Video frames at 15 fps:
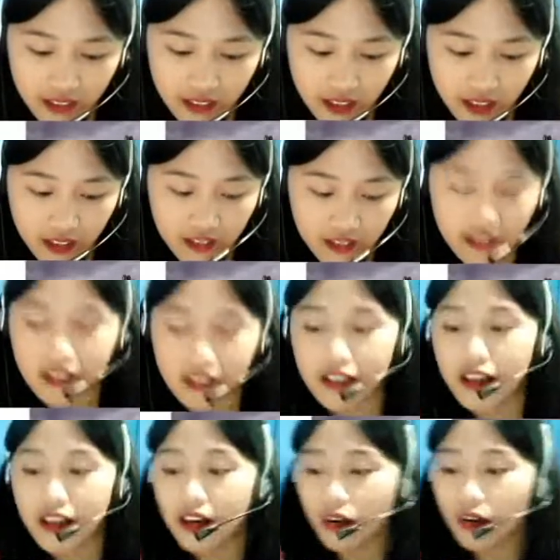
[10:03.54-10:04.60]
All right.
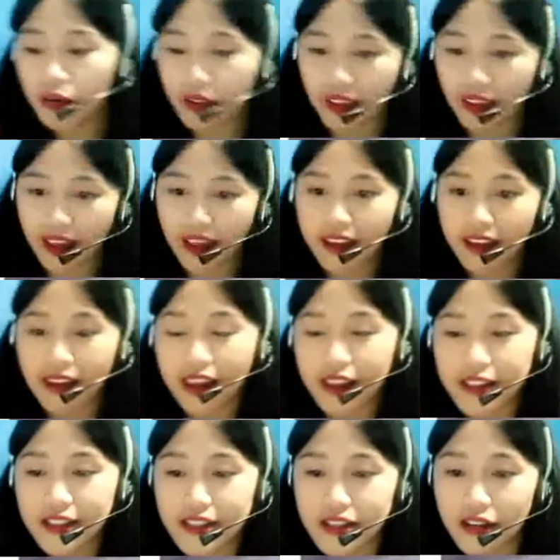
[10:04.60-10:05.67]
Okay,
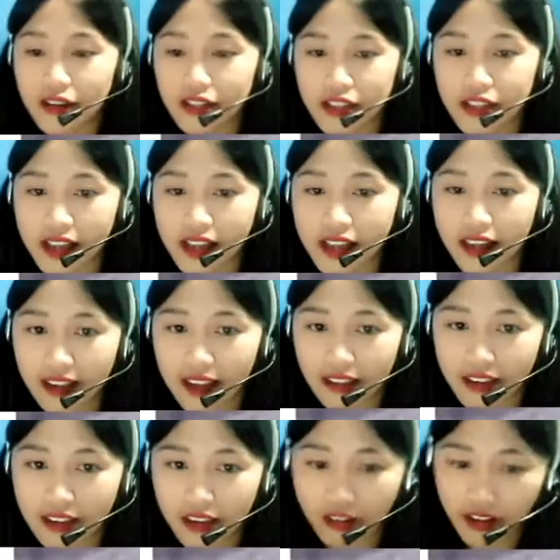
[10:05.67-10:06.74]
so Jenny,
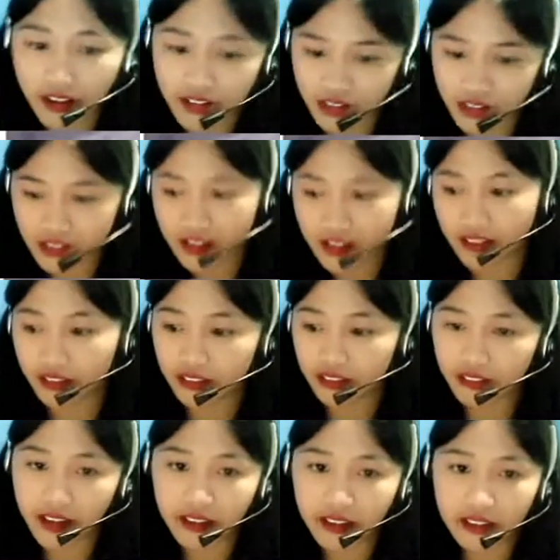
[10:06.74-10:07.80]
I think you answered that
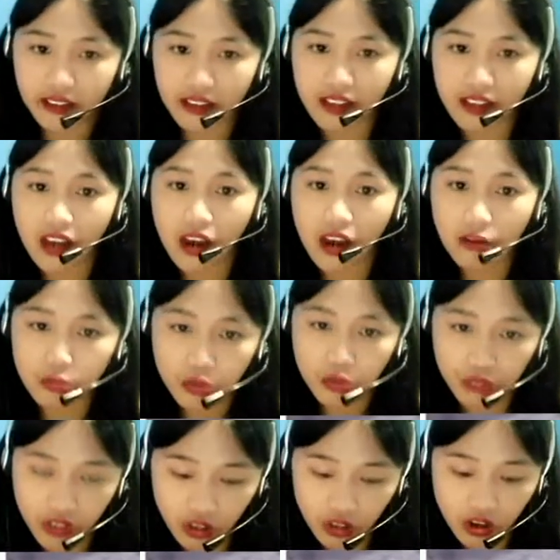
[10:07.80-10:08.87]
correctly.
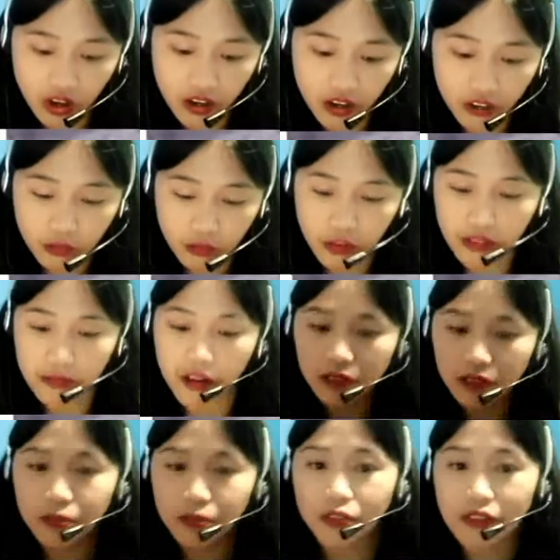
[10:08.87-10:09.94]
Moving on, what
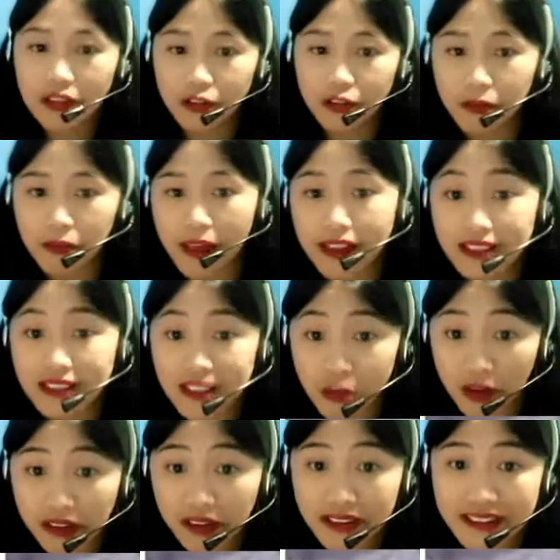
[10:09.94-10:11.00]
about moving to page
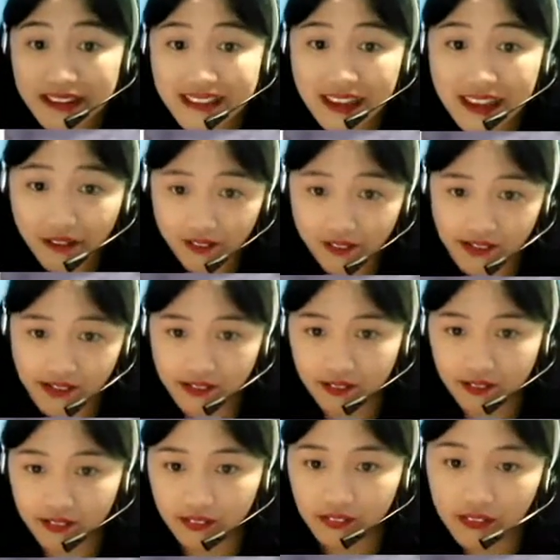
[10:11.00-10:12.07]

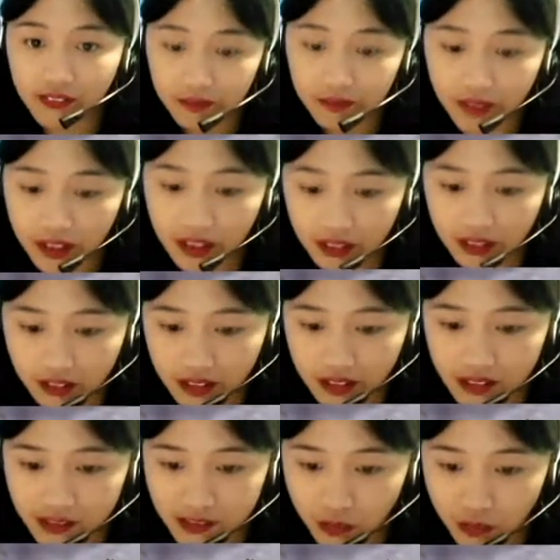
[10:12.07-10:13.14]
27?
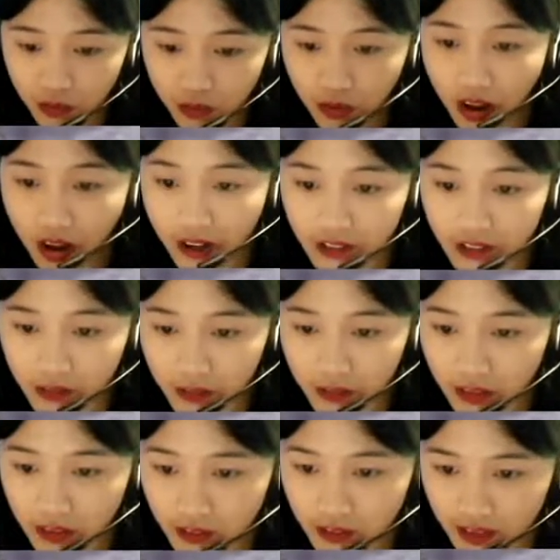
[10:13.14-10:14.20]
Let's move on to
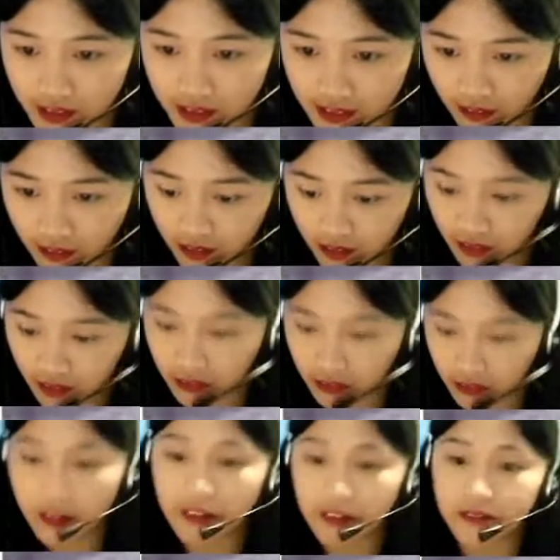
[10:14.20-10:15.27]
page 27. Here
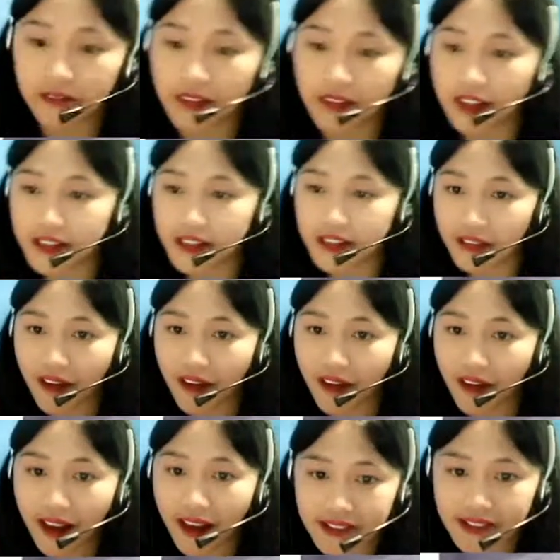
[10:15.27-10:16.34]
we go. Can you see
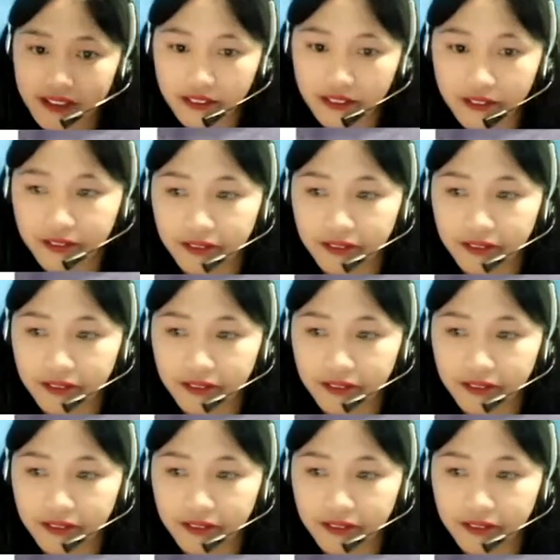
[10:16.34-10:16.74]
that?